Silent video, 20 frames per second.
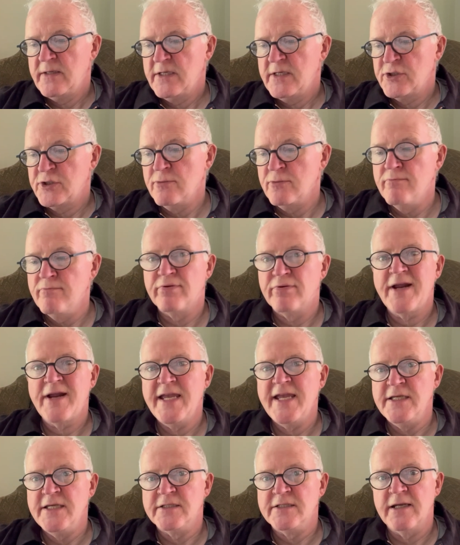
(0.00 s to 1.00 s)
some
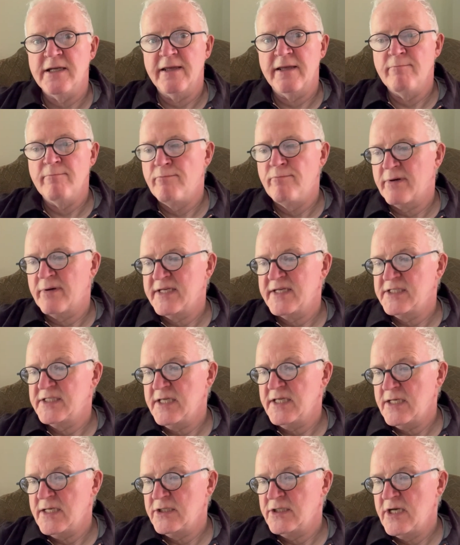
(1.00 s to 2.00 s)
braised like
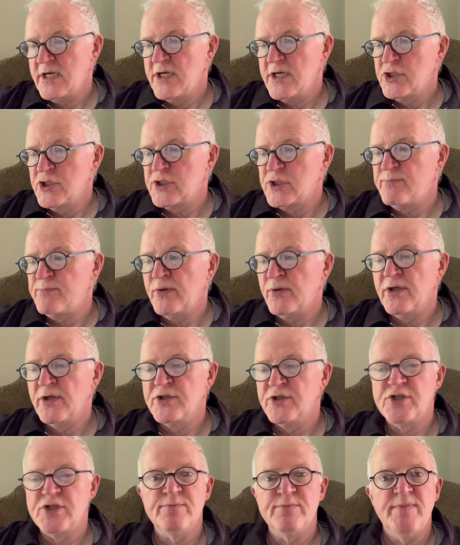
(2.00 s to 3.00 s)
brisket, spun on
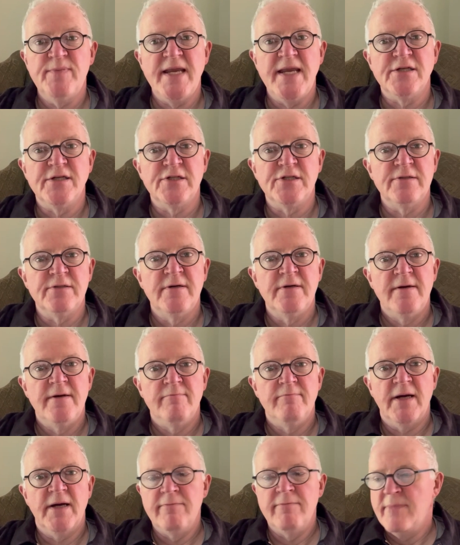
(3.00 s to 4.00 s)
spits
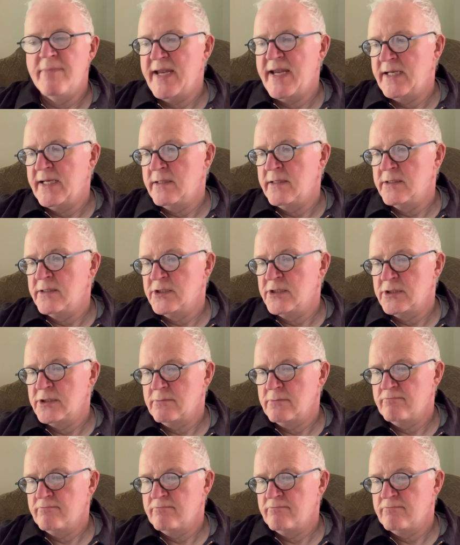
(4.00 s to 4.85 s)
by maidens.